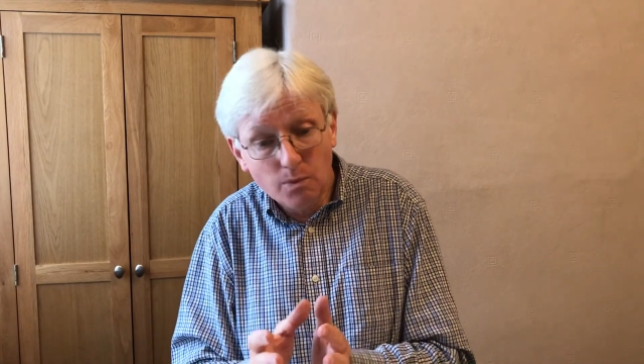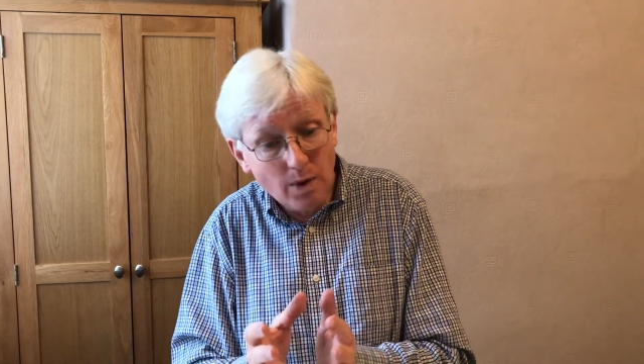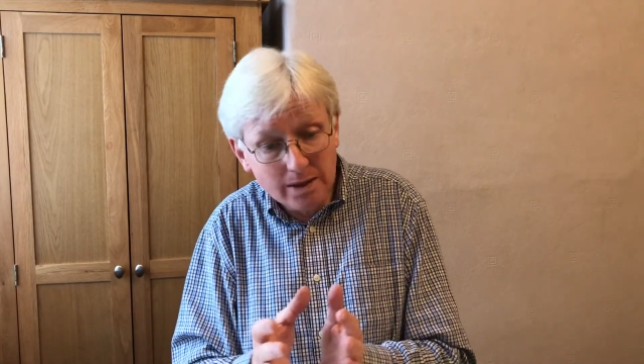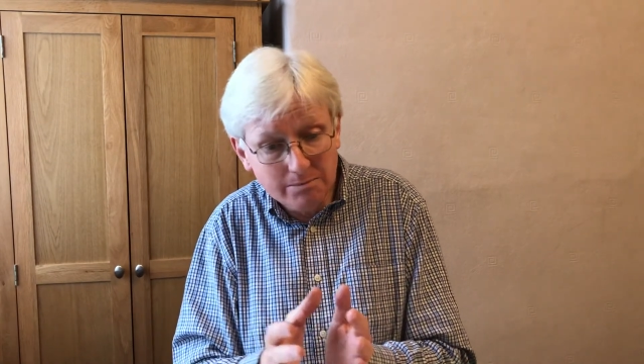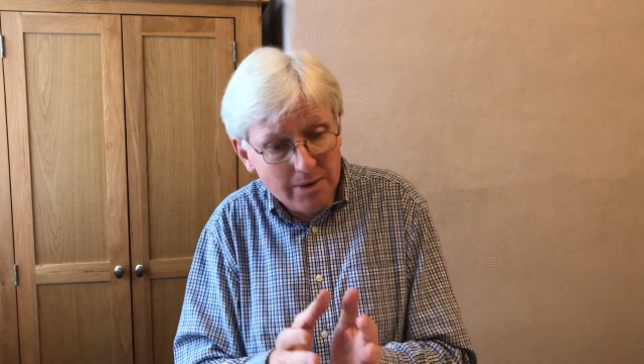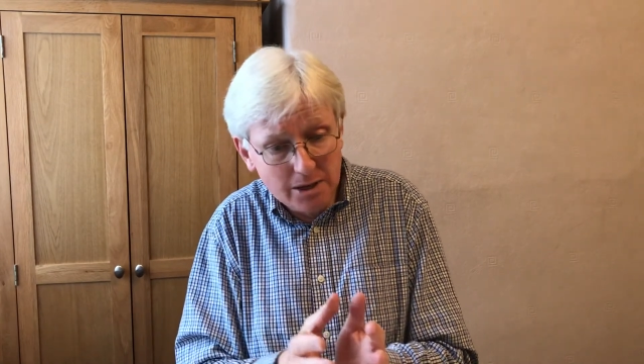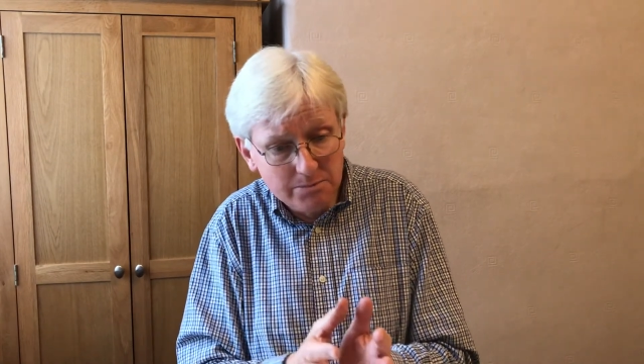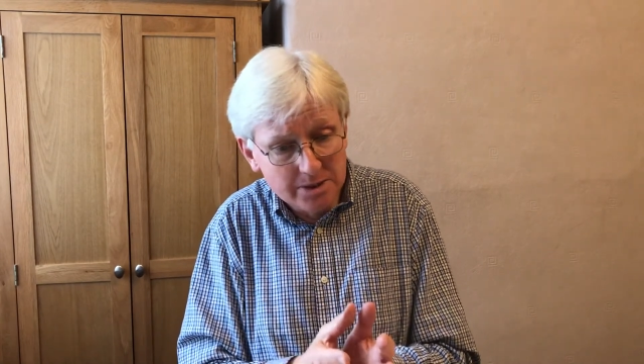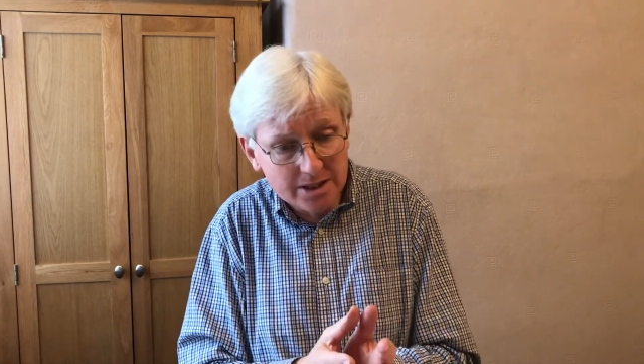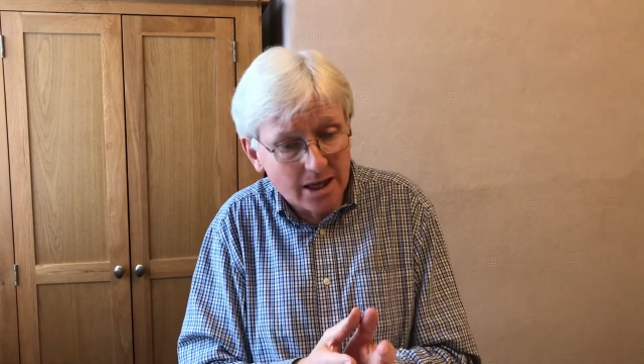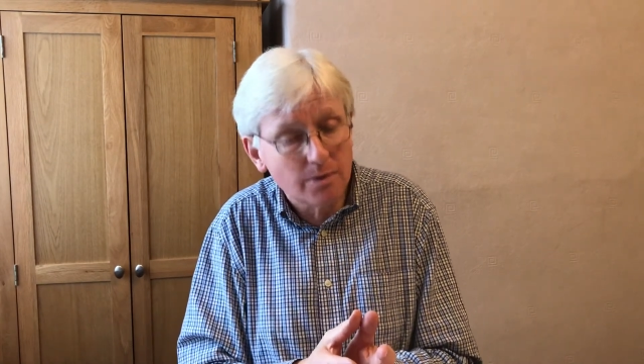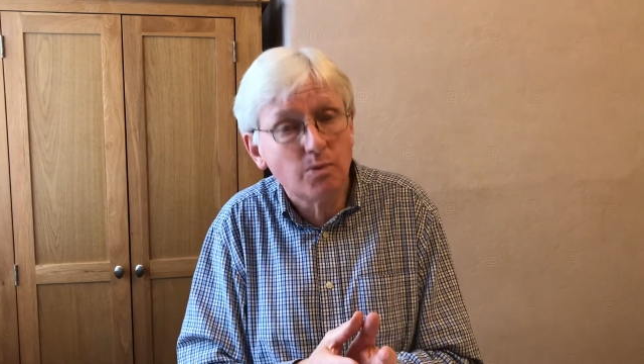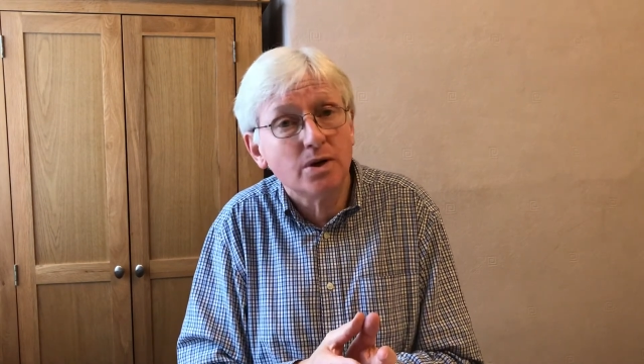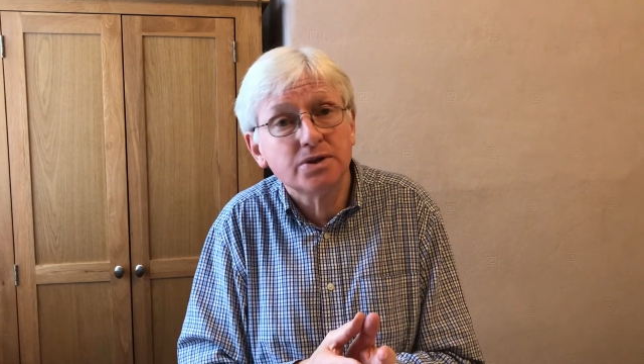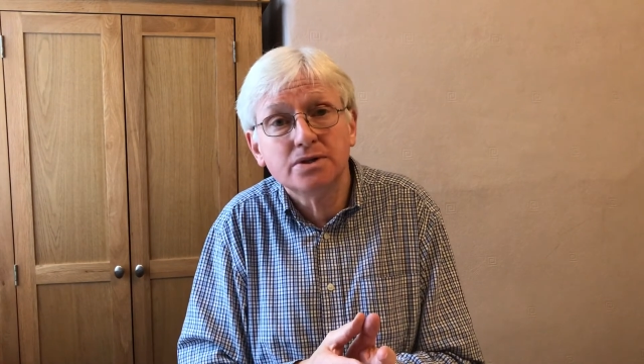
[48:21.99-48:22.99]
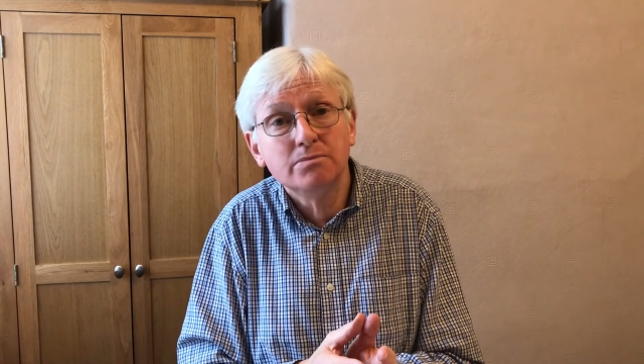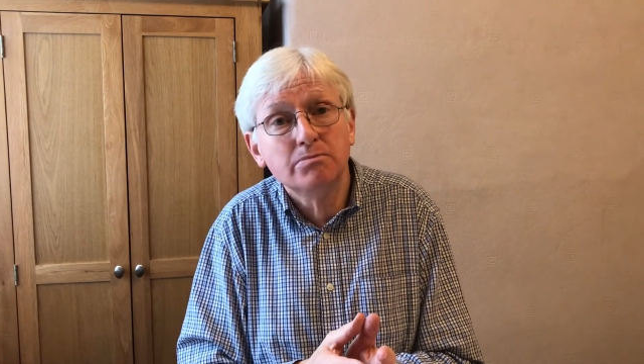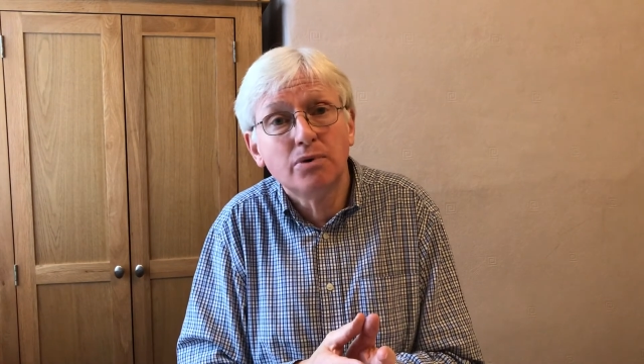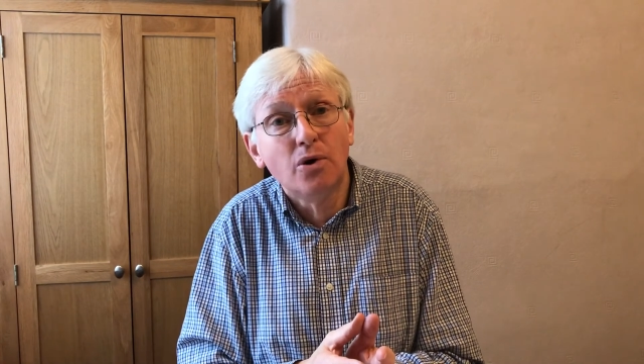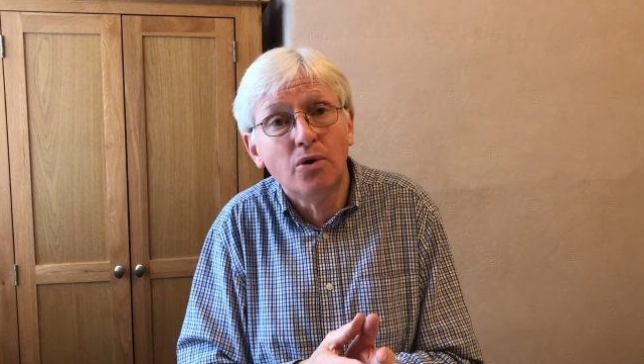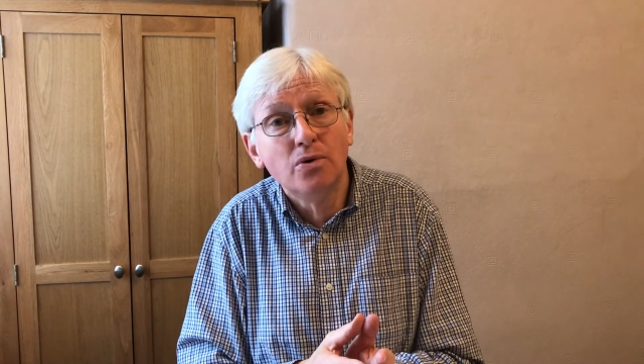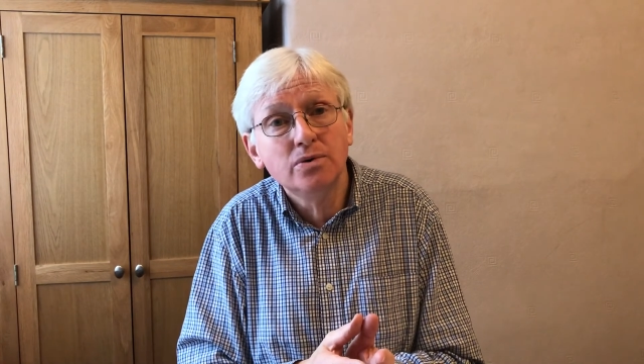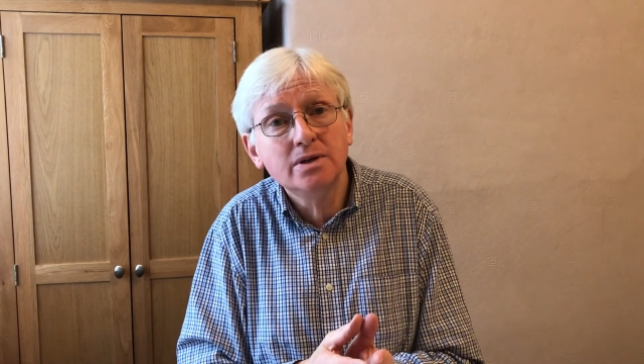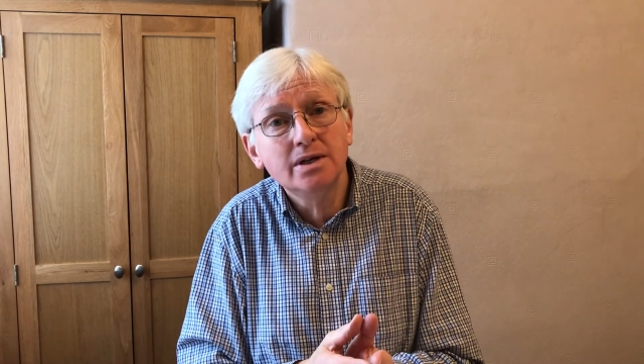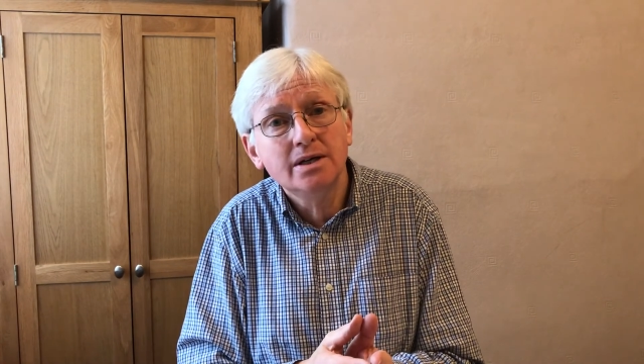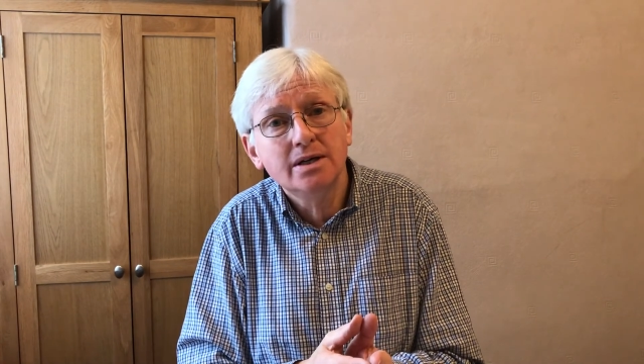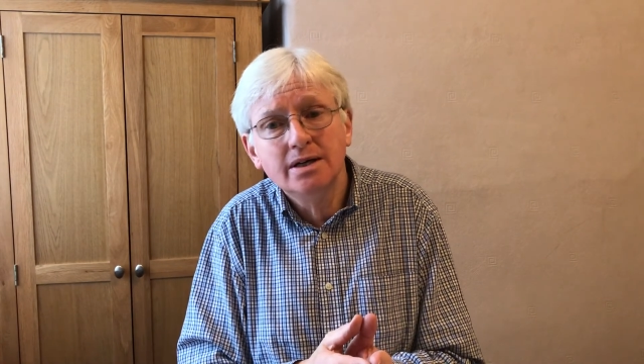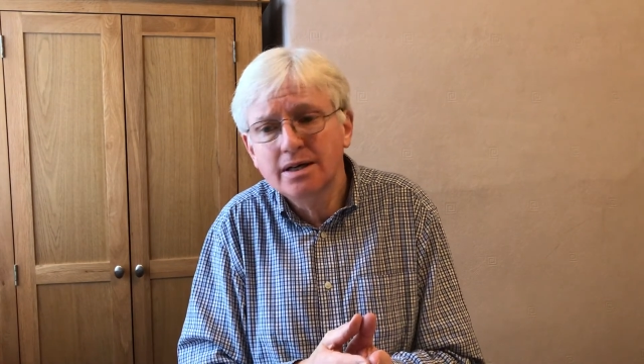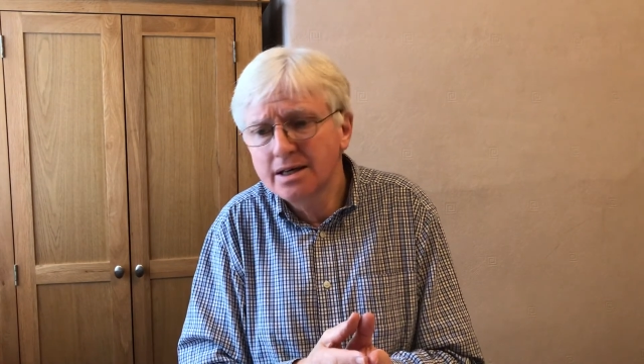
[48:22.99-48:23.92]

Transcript: One moment I wasn't born.